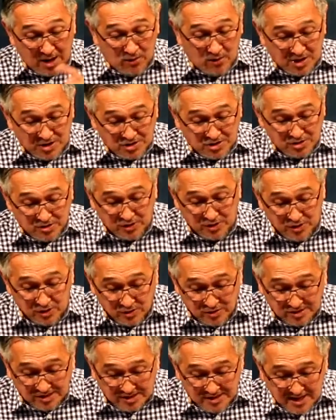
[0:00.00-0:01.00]
I want you to
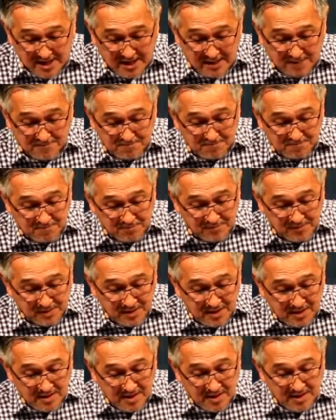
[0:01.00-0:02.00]
know today
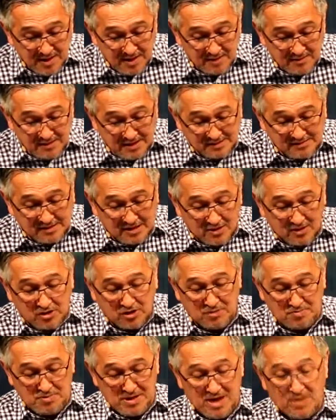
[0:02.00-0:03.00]
that there
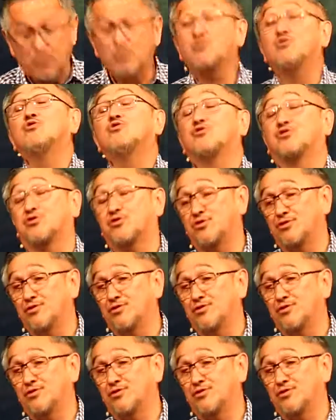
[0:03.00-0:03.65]
could be a Ruth